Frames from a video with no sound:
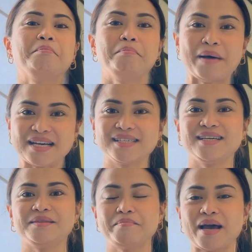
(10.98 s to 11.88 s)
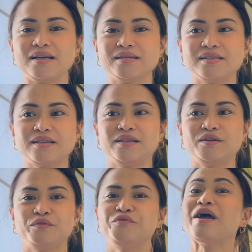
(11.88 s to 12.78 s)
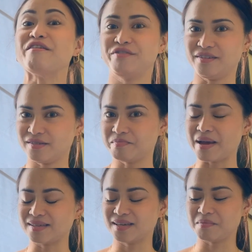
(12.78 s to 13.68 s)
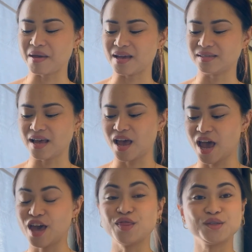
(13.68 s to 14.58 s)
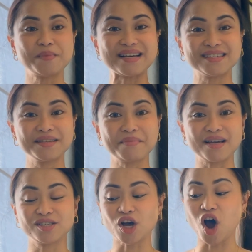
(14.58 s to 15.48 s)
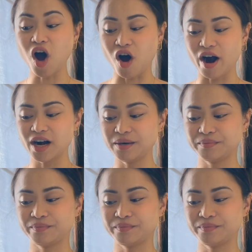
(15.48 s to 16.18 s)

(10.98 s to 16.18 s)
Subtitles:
basket bags, Raffia's basket bags. And those basket bags are